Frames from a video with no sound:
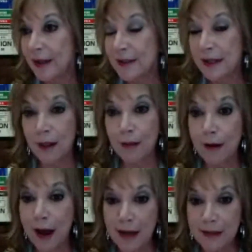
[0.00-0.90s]
there's a
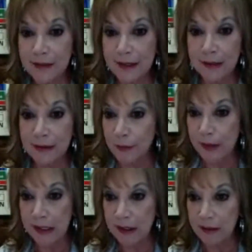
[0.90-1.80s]
lot that
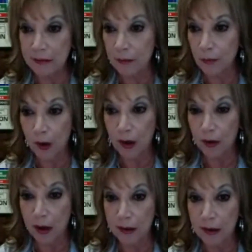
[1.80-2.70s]
we can
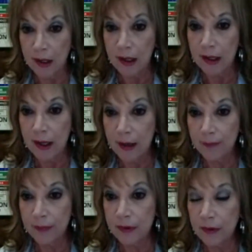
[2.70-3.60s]
work on.
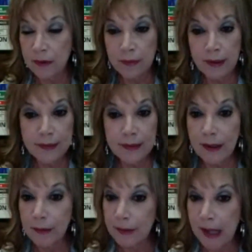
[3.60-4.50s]
Um,
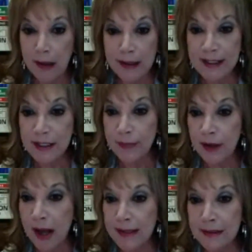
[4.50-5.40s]
how can I
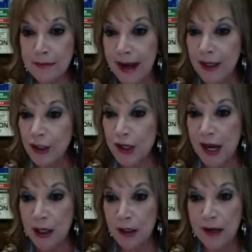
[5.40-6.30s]
stop the constant mind
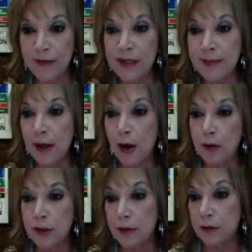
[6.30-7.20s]
chatter every time I
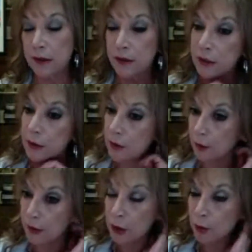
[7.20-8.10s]
go into
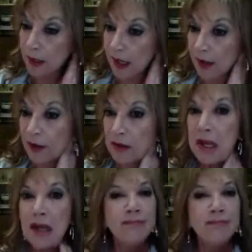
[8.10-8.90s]
the 321 level?